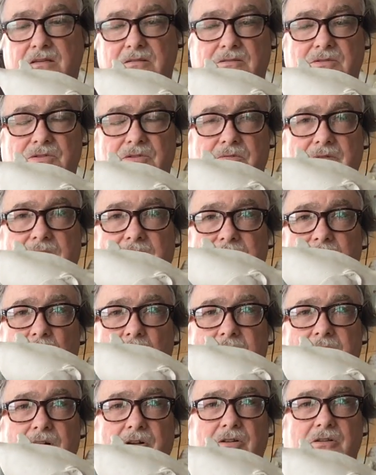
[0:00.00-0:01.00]
So we have a
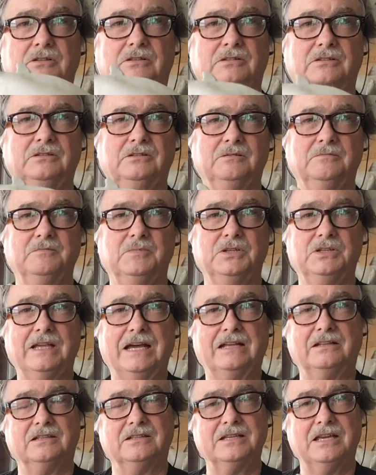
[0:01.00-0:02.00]
whale, but
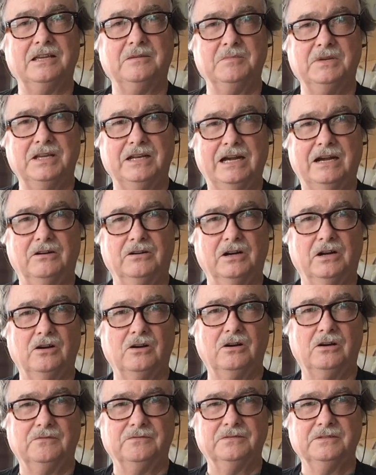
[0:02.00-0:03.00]
that'll take me an hour and a
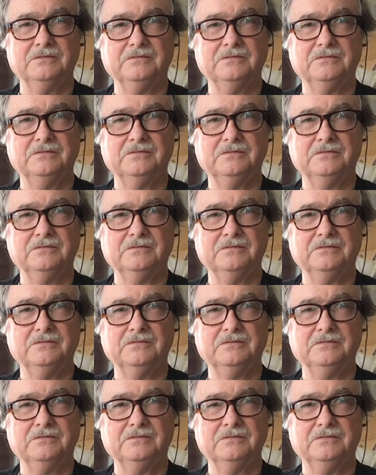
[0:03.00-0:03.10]
half